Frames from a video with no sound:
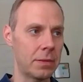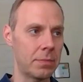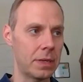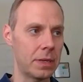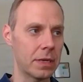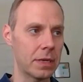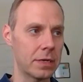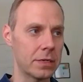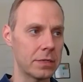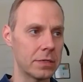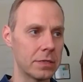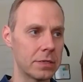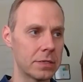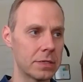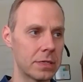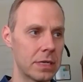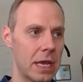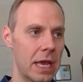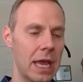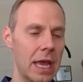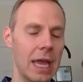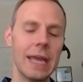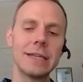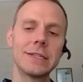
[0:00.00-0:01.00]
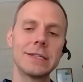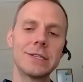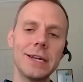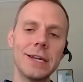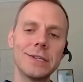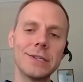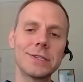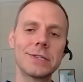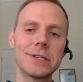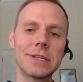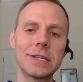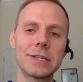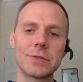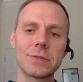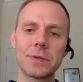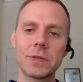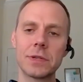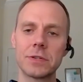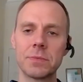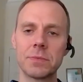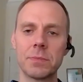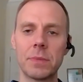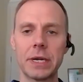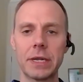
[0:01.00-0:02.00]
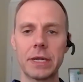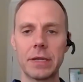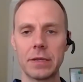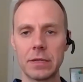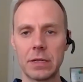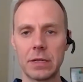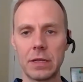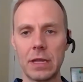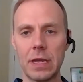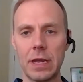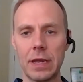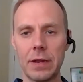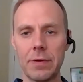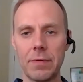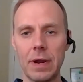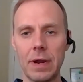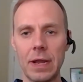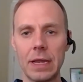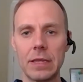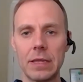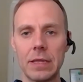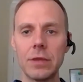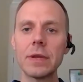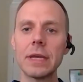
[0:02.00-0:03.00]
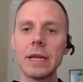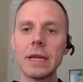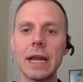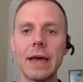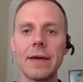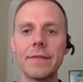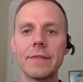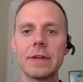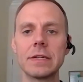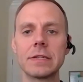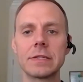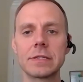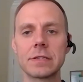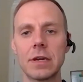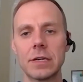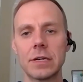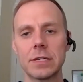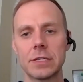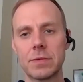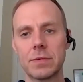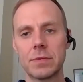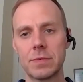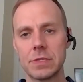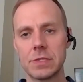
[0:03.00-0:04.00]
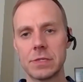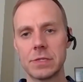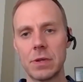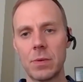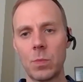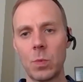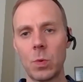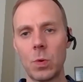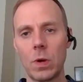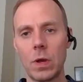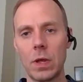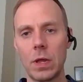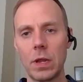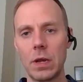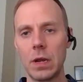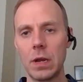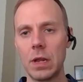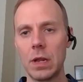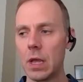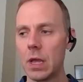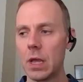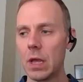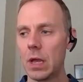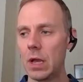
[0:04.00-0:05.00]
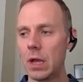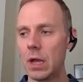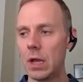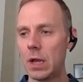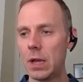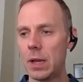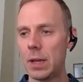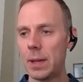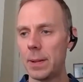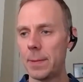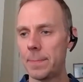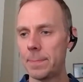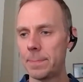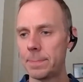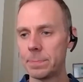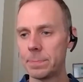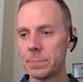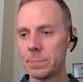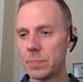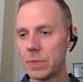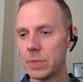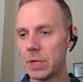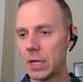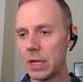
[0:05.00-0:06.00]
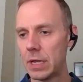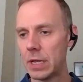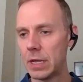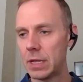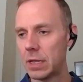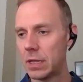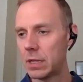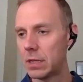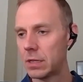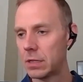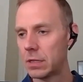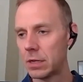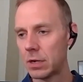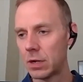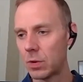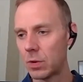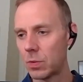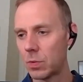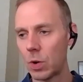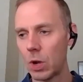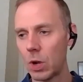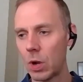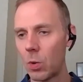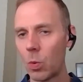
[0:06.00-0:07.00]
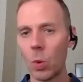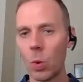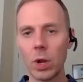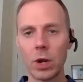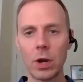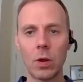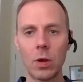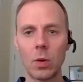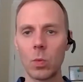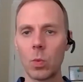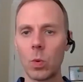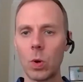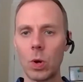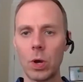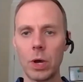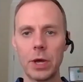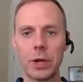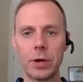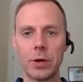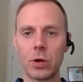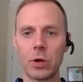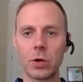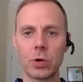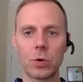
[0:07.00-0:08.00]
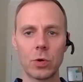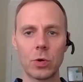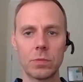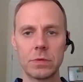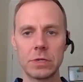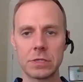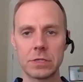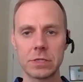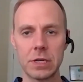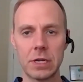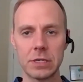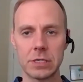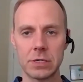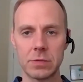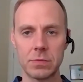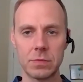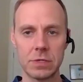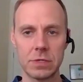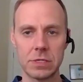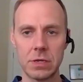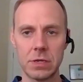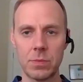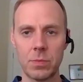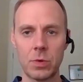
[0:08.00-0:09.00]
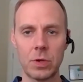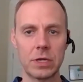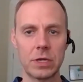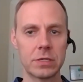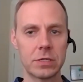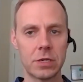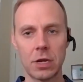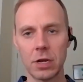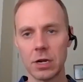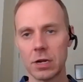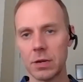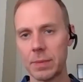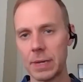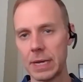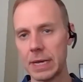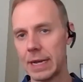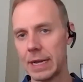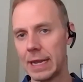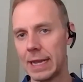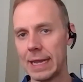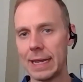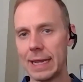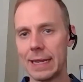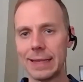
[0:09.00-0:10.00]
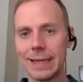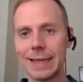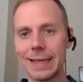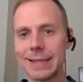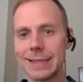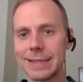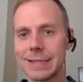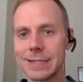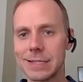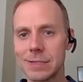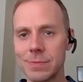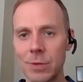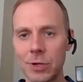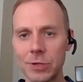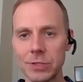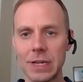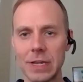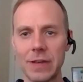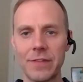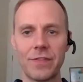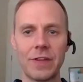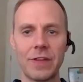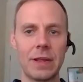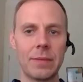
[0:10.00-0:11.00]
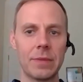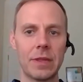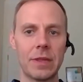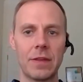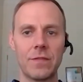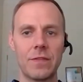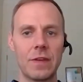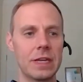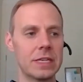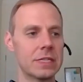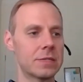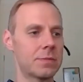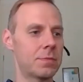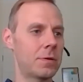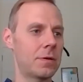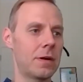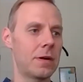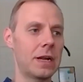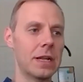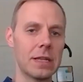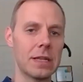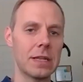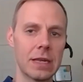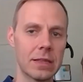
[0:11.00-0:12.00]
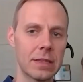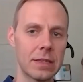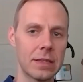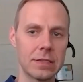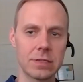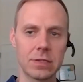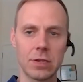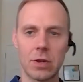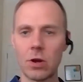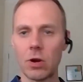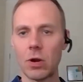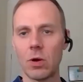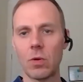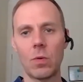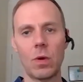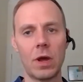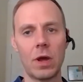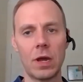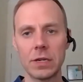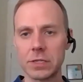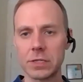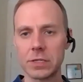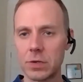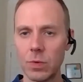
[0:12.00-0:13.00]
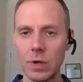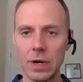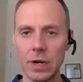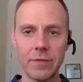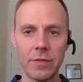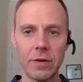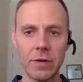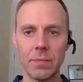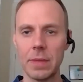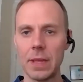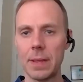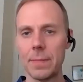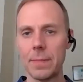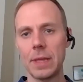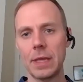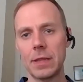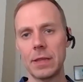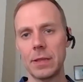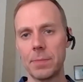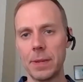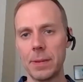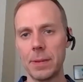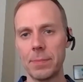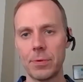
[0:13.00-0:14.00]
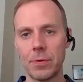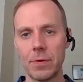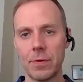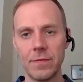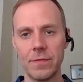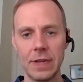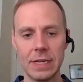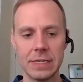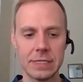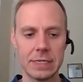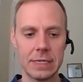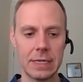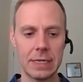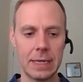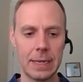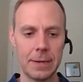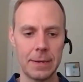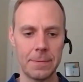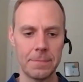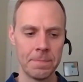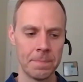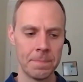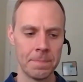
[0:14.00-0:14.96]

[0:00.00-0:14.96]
because it changes things when there's money on the line, right? You can have a discussion with someone, a one-on-one or a group discussion with someone and talk about, hey, I like this multifamily investment, or I like this car wash, or whatever it may be that people are investing in.